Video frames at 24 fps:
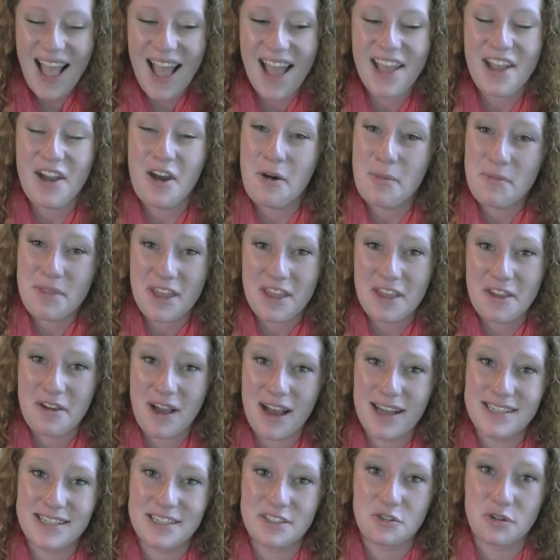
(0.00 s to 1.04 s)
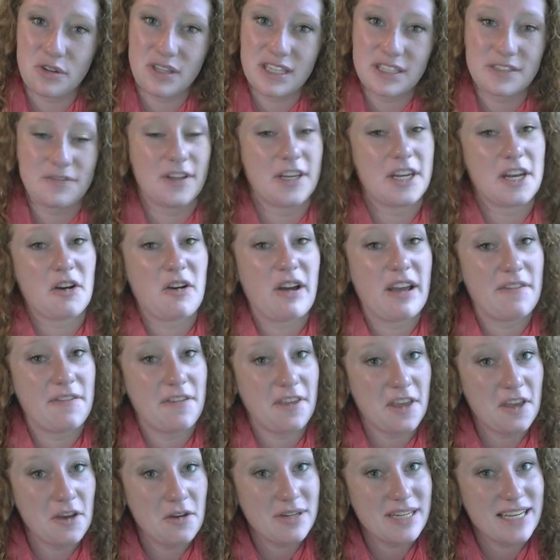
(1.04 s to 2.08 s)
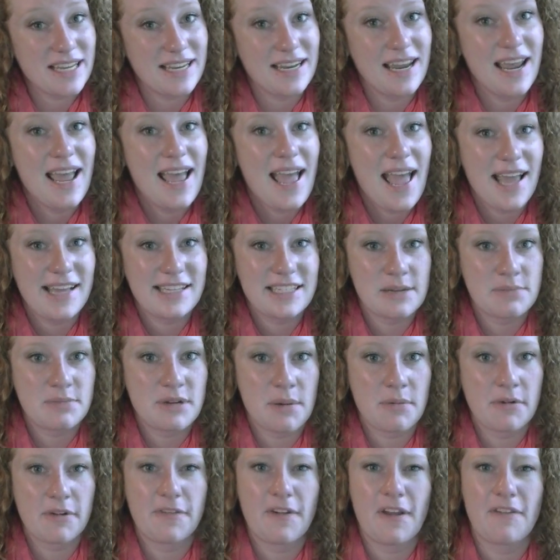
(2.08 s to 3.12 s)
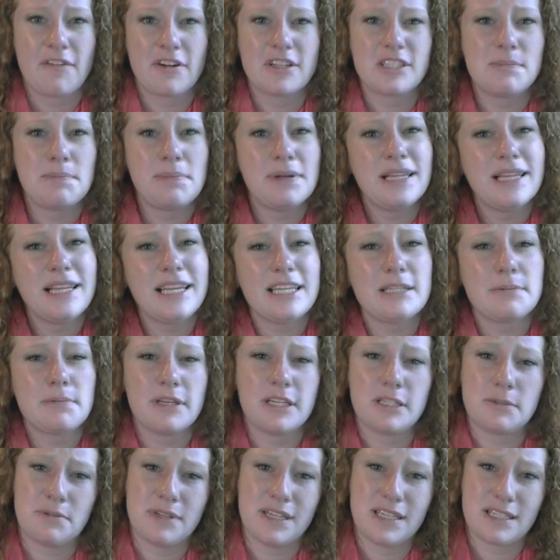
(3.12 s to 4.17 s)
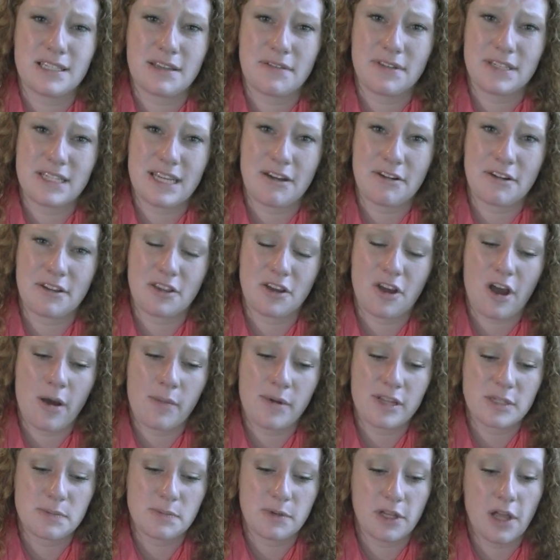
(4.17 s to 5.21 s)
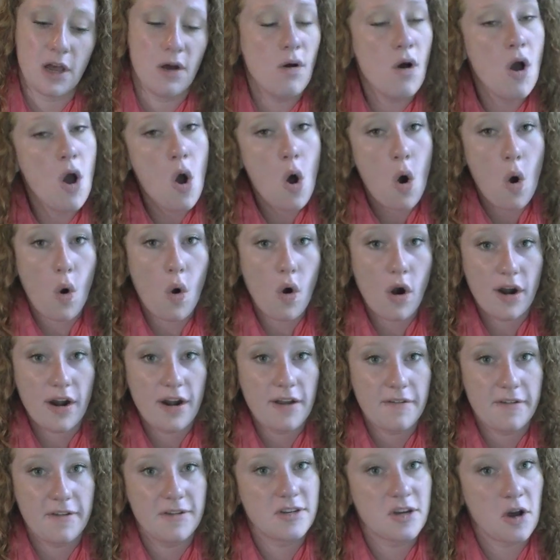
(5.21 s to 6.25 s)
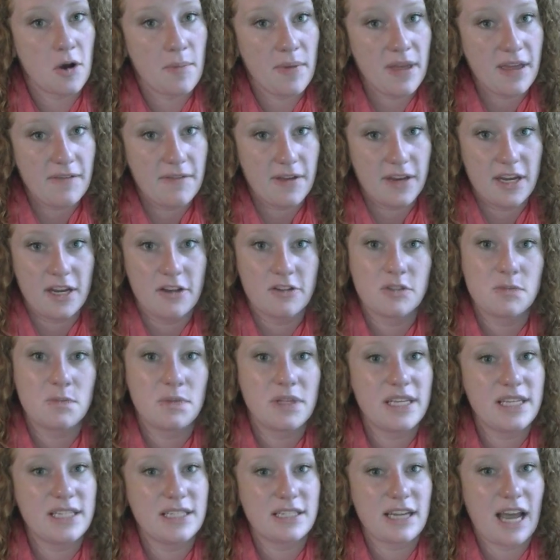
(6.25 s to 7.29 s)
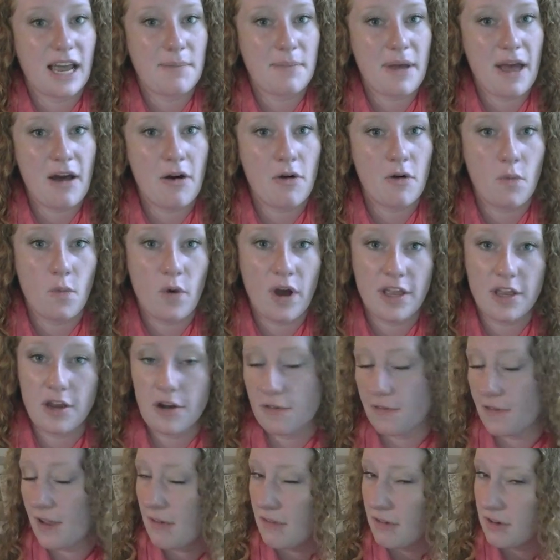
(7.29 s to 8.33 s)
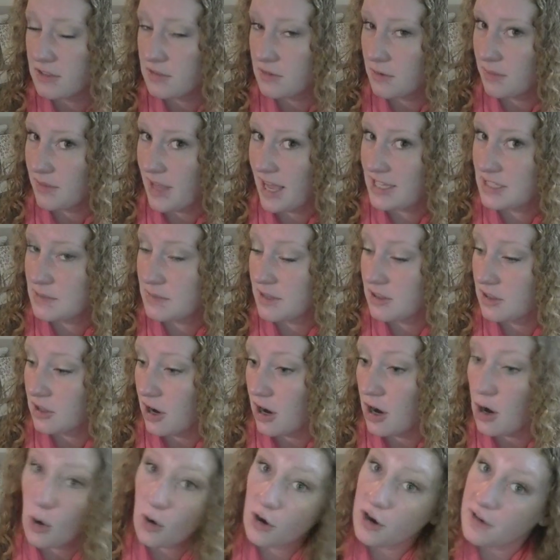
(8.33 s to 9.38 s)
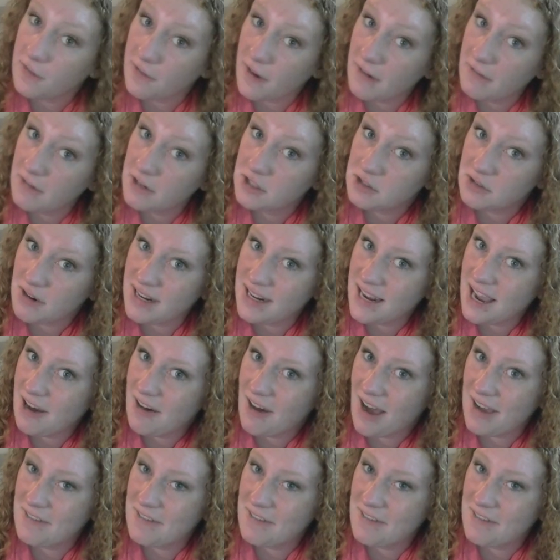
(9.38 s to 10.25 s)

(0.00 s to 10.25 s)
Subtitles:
I hope that you guys enjoyed this video. If you did a September favorites, please, please, please leave it down in the comments below. Or if you don't make videos, please type out what your favorites from last month are, or your favorites right now.